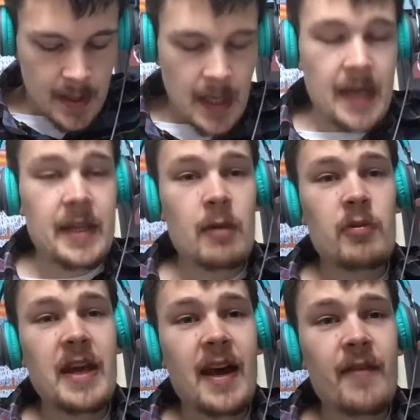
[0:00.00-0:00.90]
And then
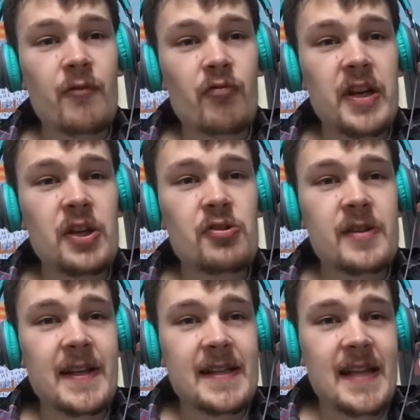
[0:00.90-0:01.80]
we have Rangers
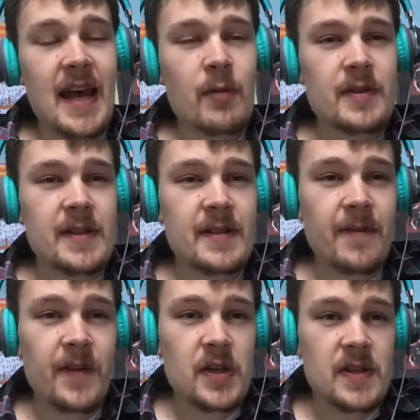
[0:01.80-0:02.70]
against Hamilton to
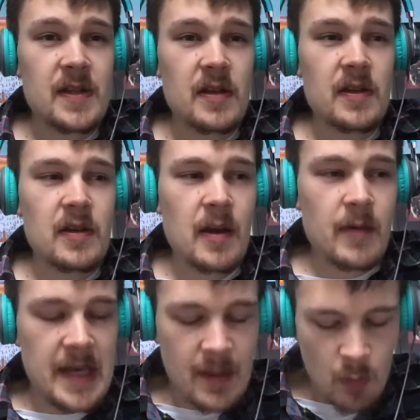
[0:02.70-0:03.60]
finish the
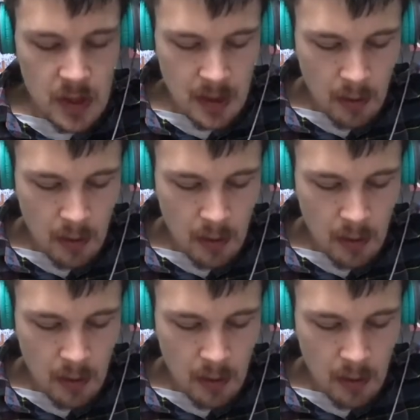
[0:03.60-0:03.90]
game week